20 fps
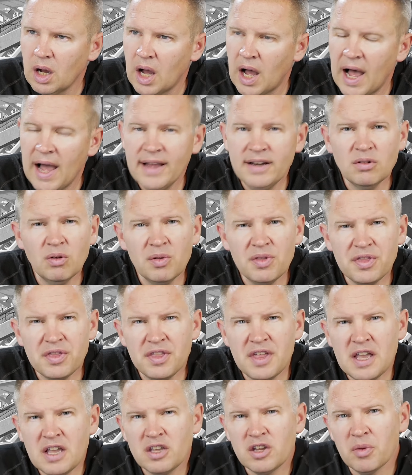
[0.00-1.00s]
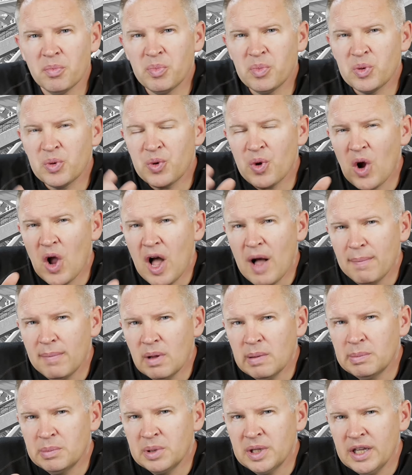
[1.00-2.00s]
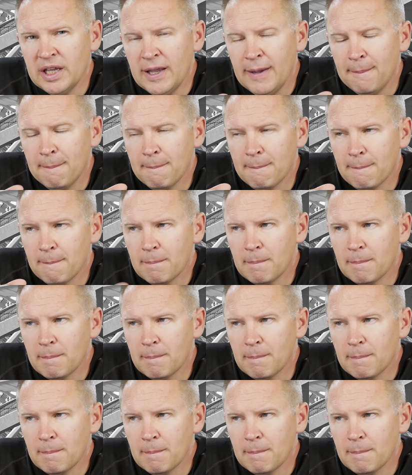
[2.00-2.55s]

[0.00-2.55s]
I don't think you're probably